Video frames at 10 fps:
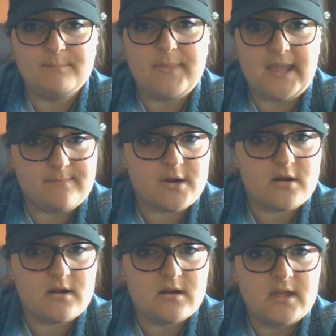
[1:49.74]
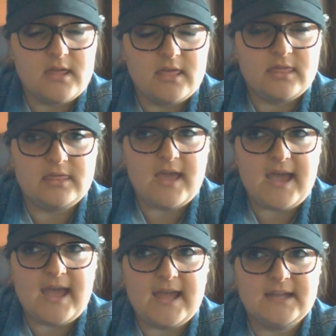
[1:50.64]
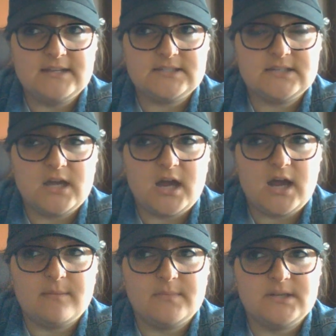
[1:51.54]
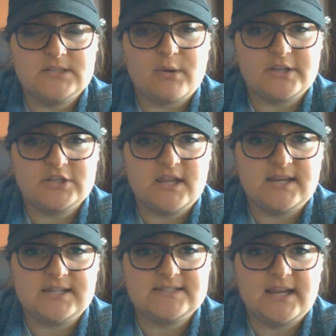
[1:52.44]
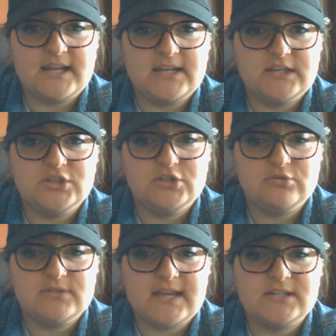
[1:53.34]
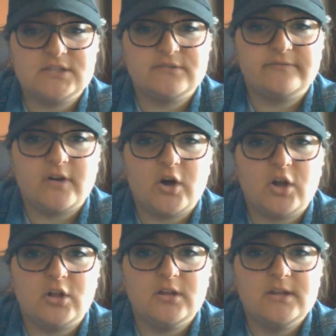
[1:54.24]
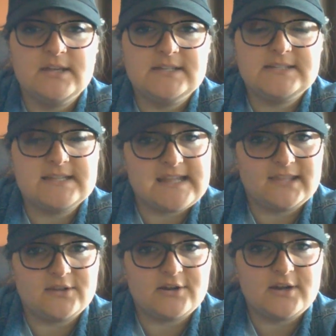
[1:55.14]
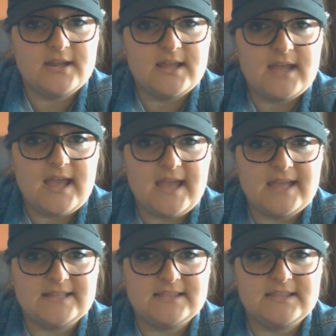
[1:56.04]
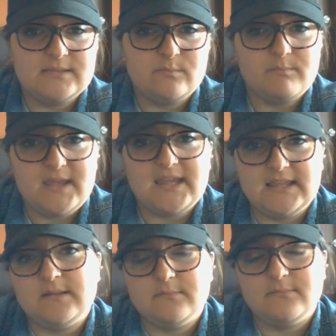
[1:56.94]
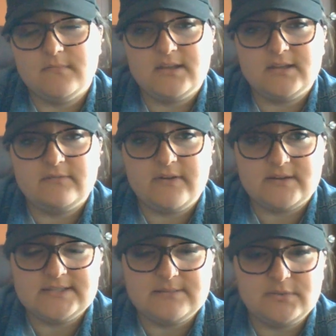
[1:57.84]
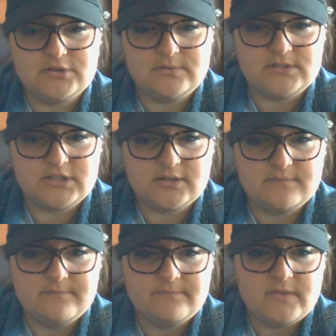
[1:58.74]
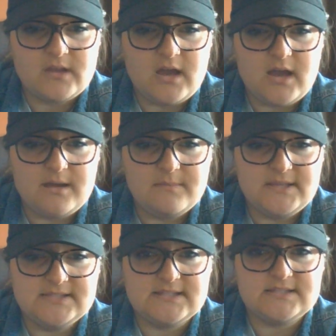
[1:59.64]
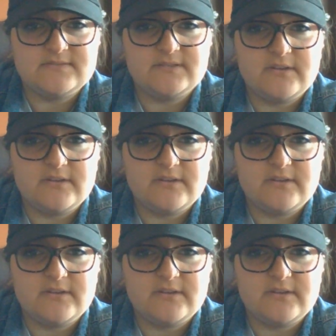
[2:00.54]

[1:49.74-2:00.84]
paper that depression and anxiety do tend to fall together, and making them very similar to each other in terms of